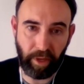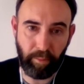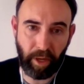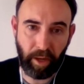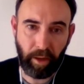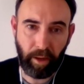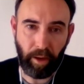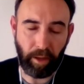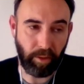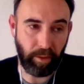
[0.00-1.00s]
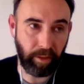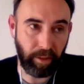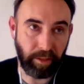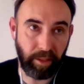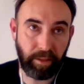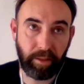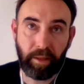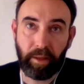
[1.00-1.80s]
them. So I think that's it.